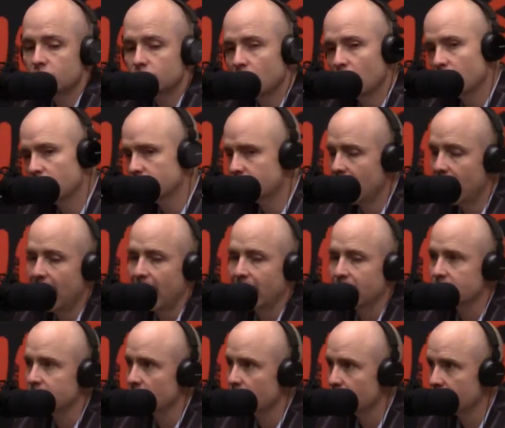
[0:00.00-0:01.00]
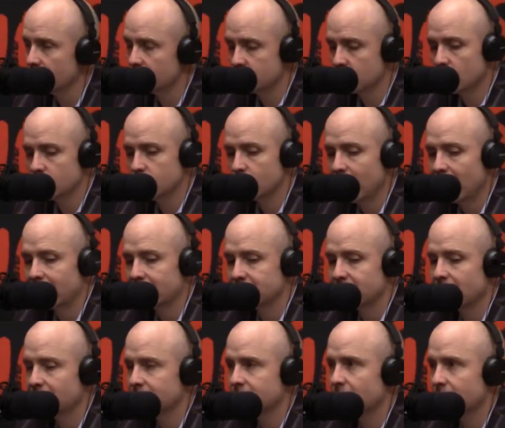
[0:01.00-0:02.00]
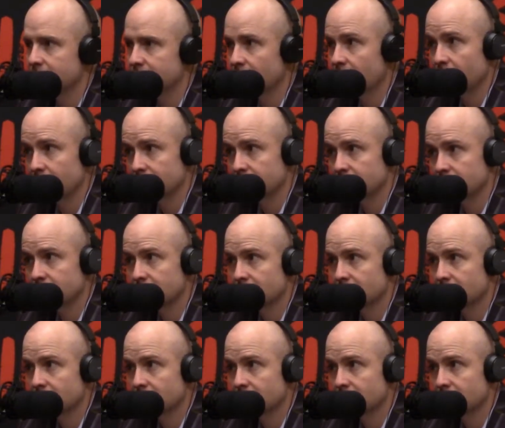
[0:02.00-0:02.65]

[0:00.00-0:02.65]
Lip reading: charge X. I'm going to charge you XXXX.